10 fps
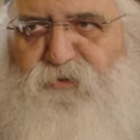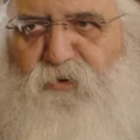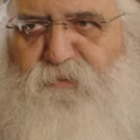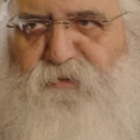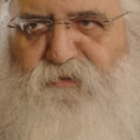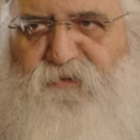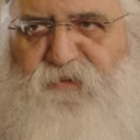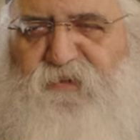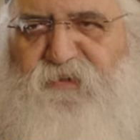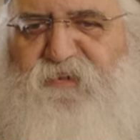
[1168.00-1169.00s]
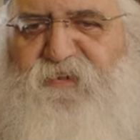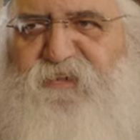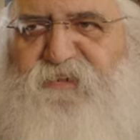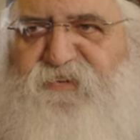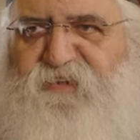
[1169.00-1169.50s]
Because he
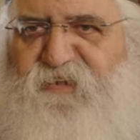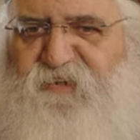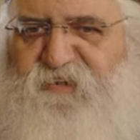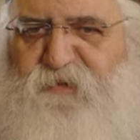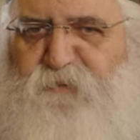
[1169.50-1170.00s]
told the